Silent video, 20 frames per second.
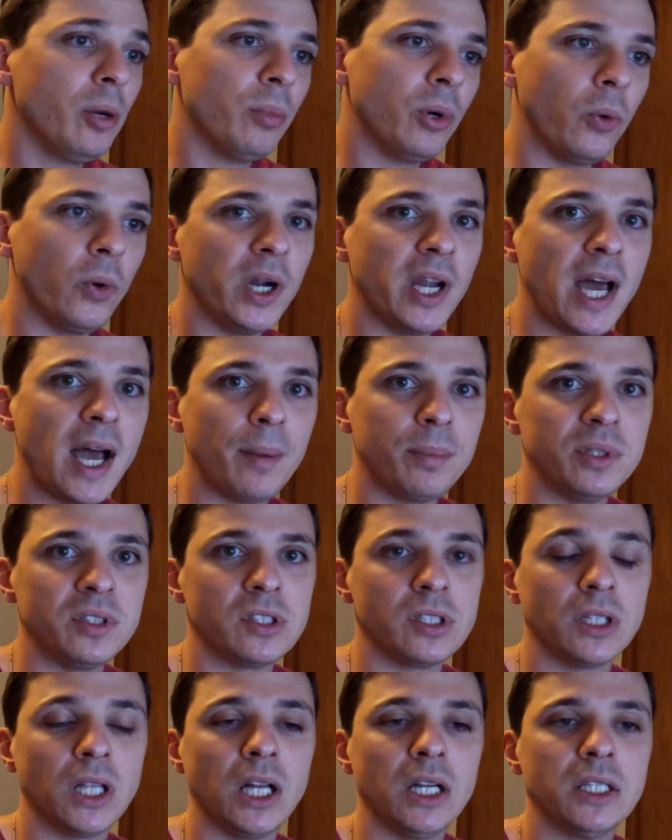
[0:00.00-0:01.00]
But what
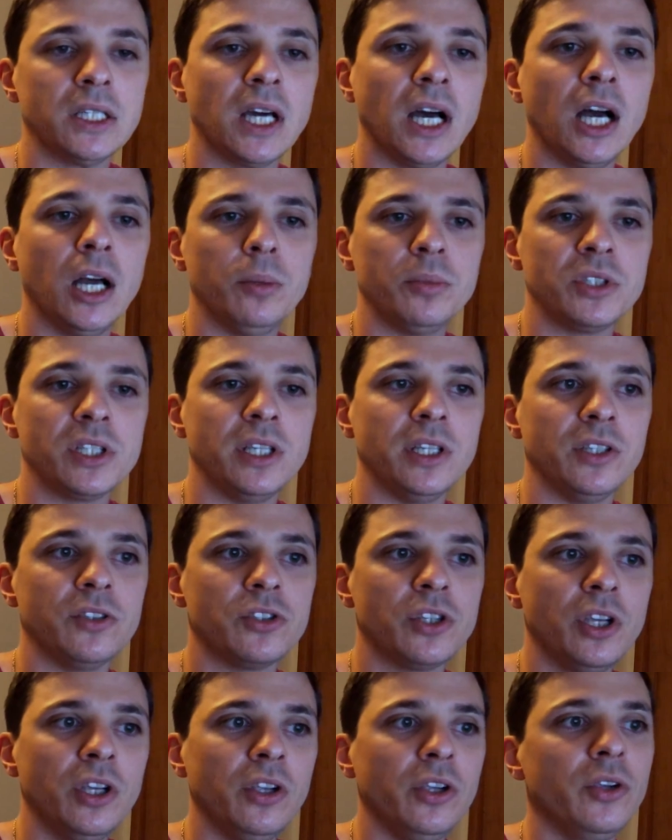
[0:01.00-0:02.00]
happens a lot of times
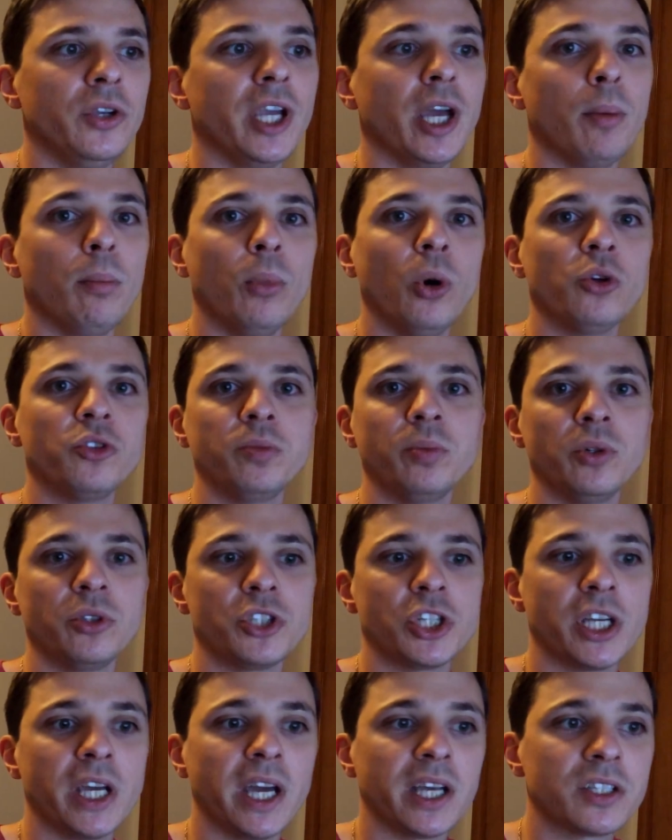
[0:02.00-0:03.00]
is you get multiple
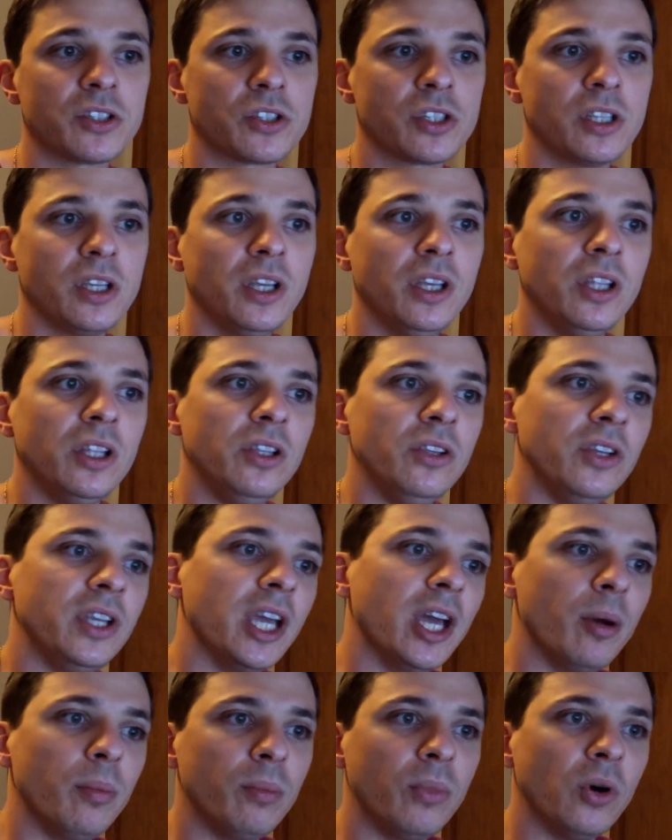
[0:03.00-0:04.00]
checks, you
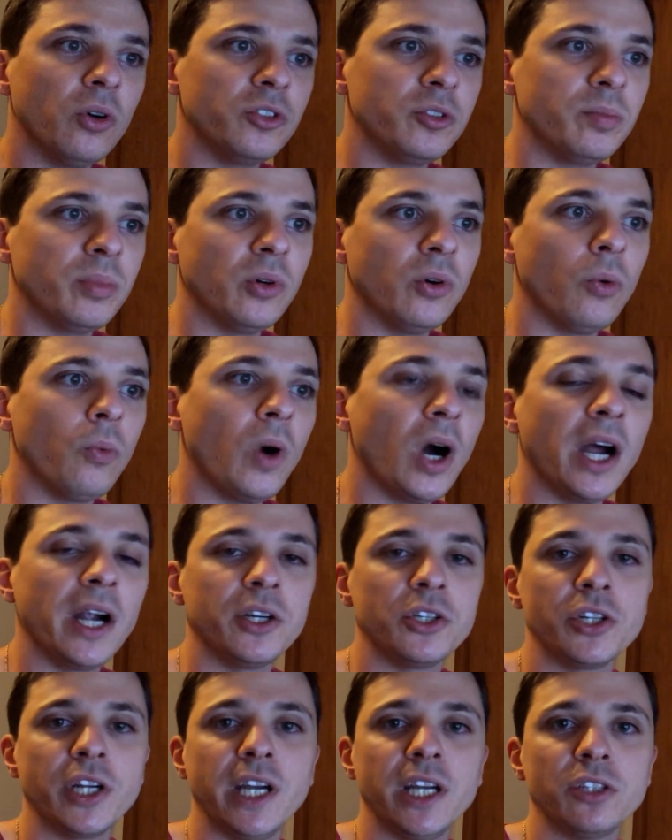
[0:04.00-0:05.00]
get multiple
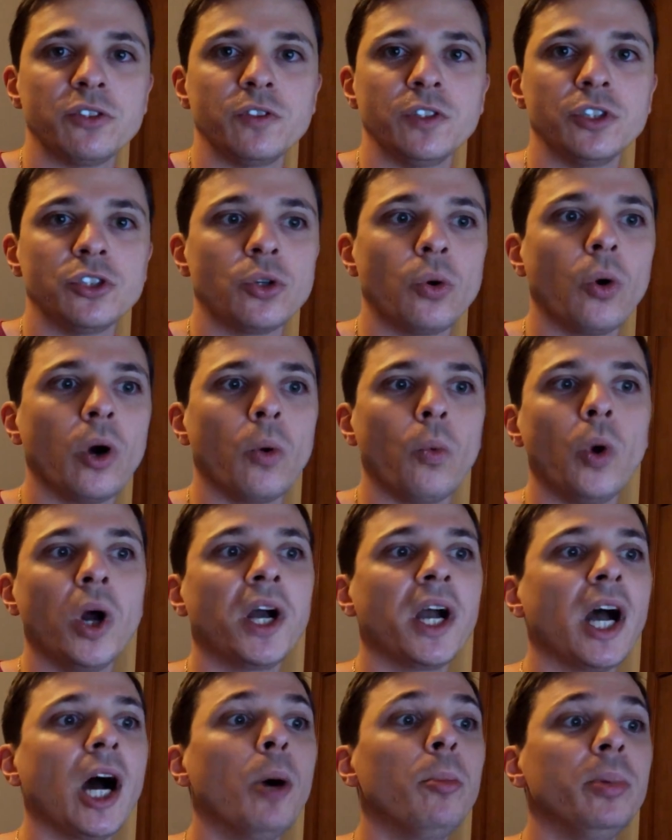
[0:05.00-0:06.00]
wire transfers, or
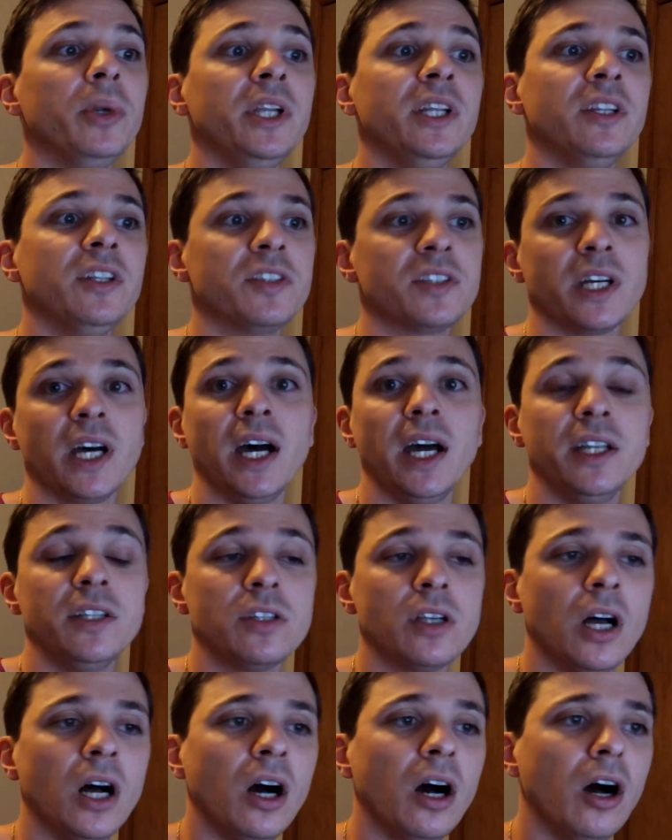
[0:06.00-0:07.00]
one company
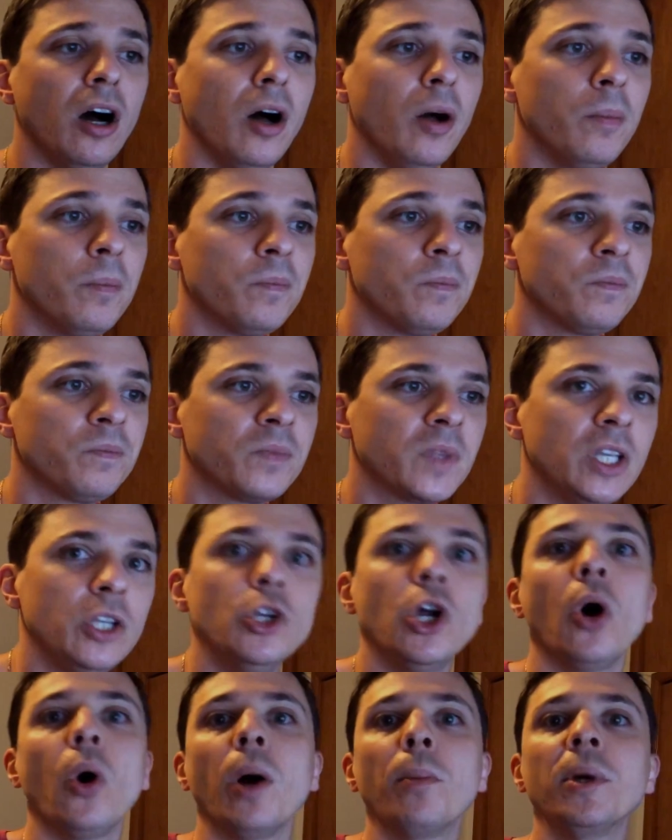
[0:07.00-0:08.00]
decides, I'm
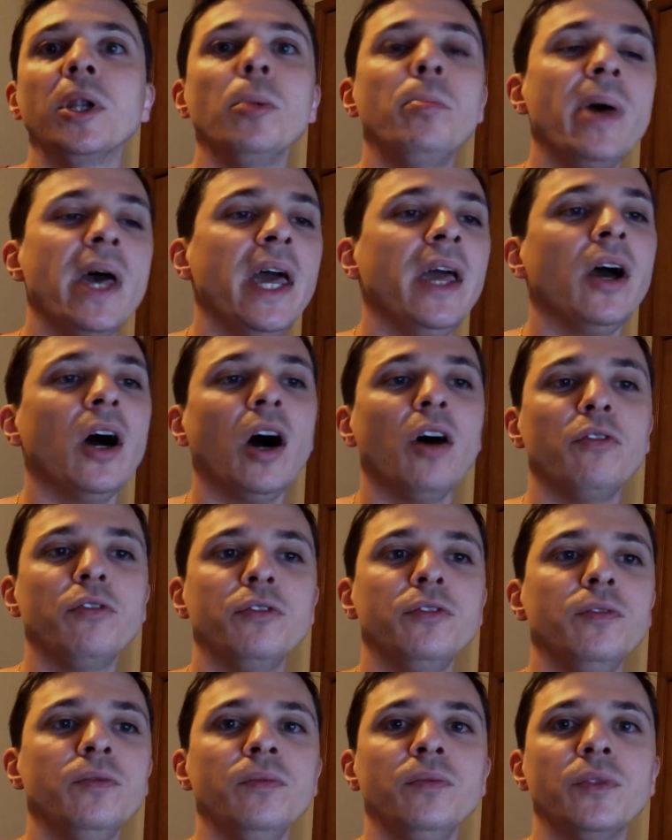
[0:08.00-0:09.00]
going to pay off
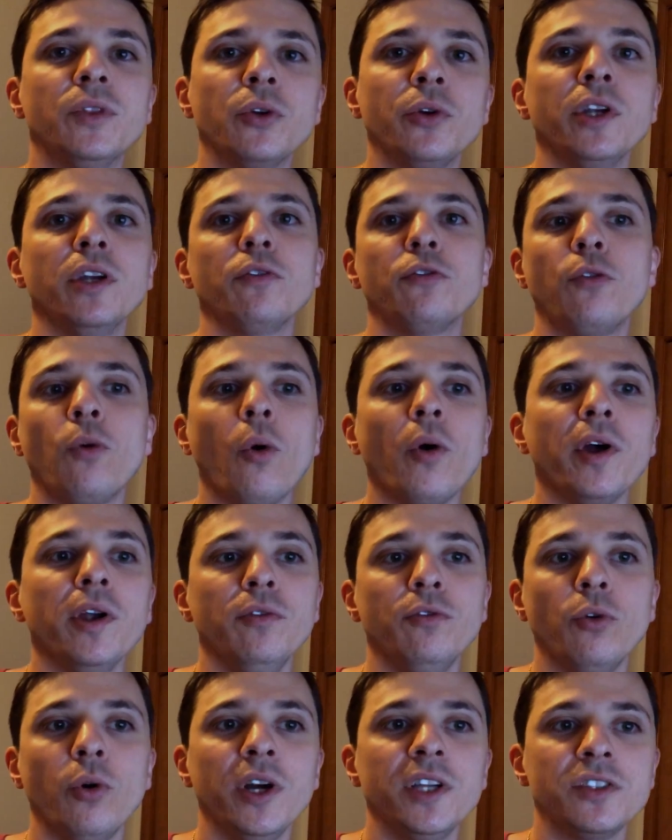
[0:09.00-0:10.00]
3 or 4
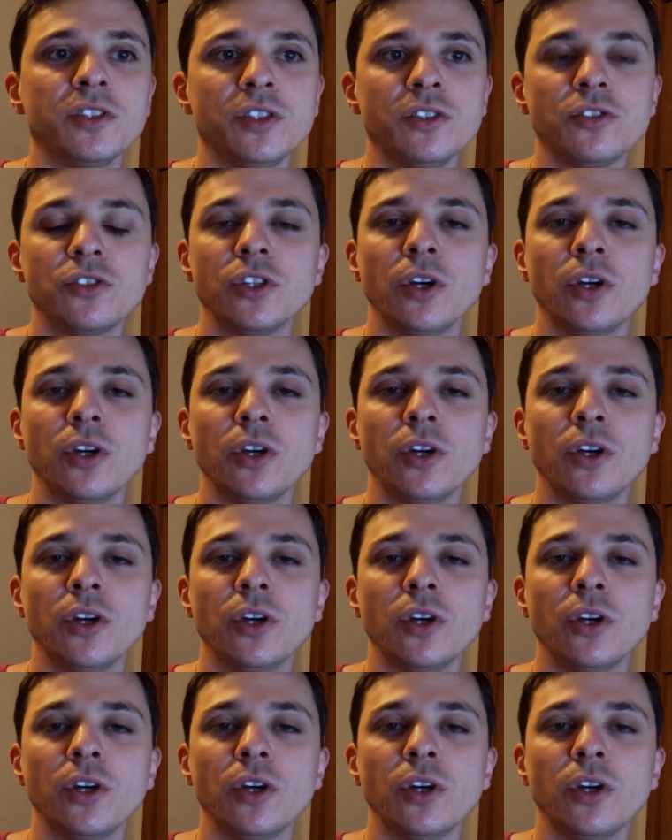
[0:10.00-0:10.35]
invoices.